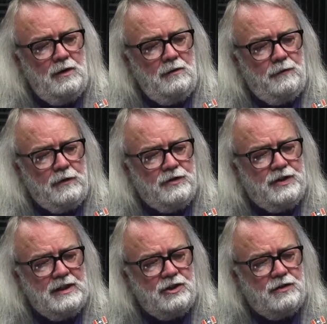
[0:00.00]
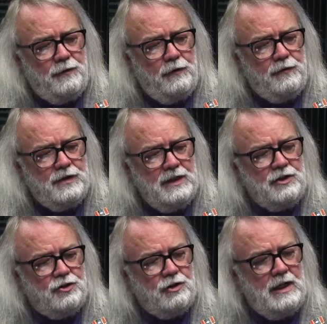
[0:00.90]
for six
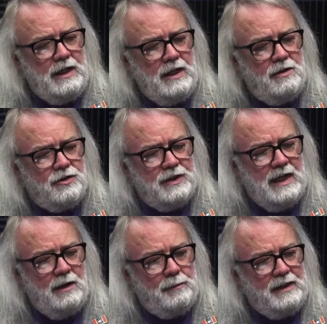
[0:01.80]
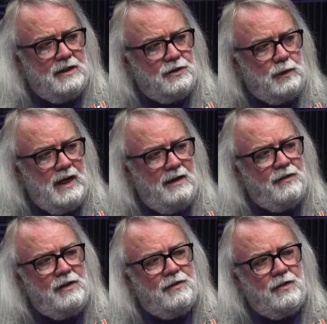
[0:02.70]
straight years now, because we have
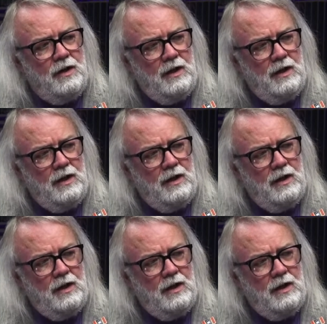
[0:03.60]
these